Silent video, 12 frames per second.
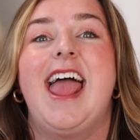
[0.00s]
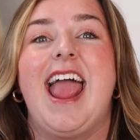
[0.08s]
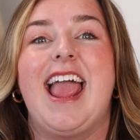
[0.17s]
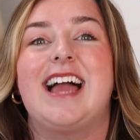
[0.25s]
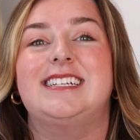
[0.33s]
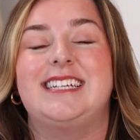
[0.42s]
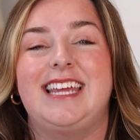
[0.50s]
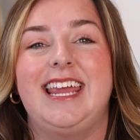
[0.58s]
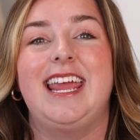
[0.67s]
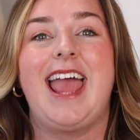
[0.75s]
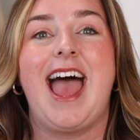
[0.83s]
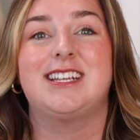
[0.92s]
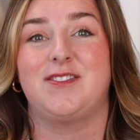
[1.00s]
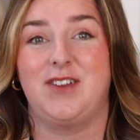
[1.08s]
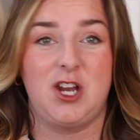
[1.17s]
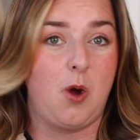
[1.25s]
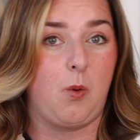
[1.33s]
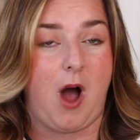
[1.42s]
and he has a
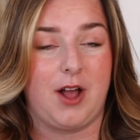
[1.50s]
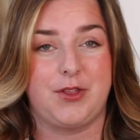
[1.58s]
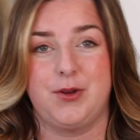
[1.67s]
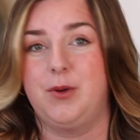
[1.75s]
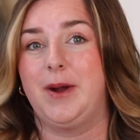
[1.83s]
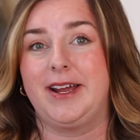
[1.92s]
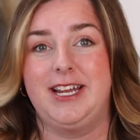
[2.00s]
video walkthrough where